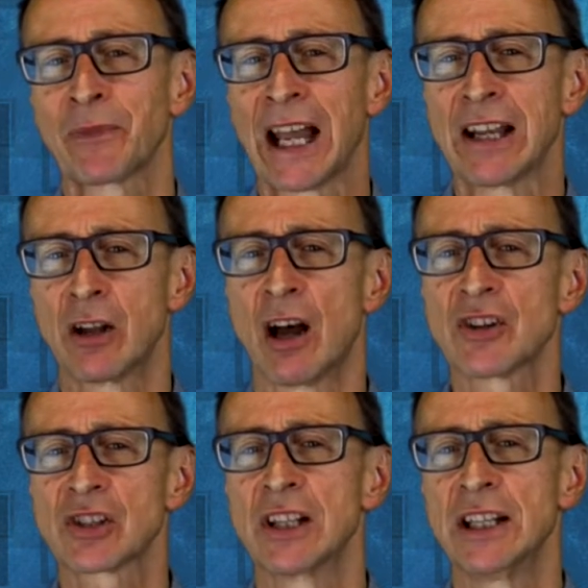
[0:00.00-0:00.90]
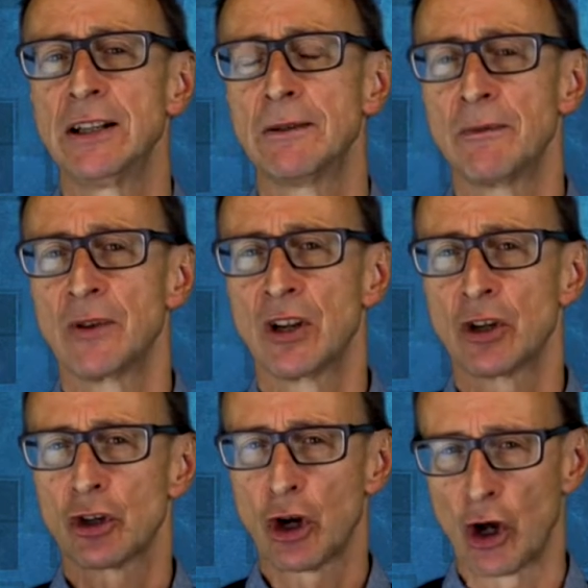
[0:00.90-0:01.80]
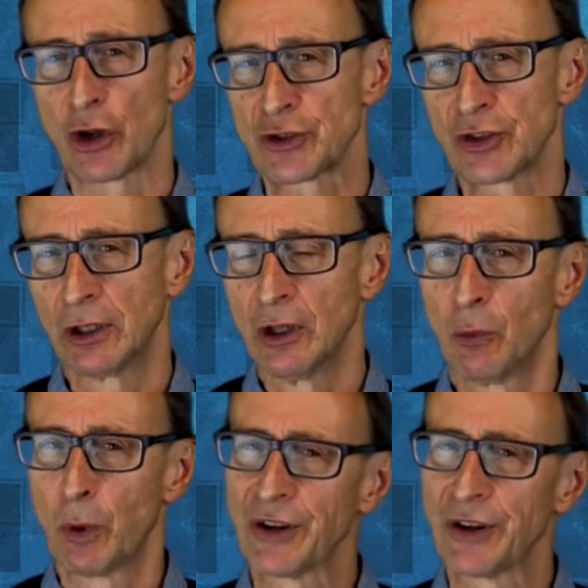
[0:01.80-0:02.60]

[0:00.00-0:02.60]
And lastly, cost. One